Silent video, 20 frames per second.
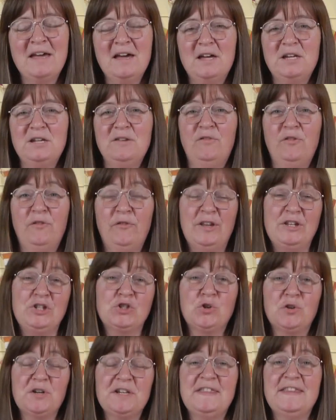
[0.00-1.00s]
And if you've
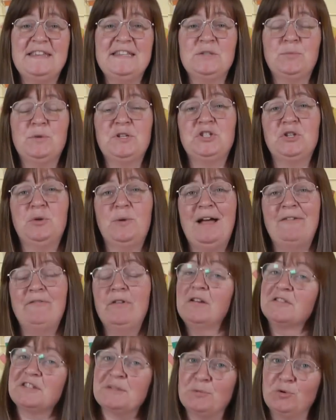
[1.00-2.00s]
enjoyed this, we do have
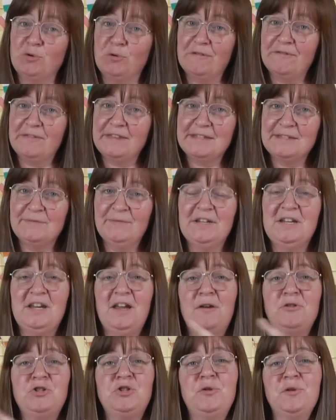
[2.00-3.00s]
lots more of these videos.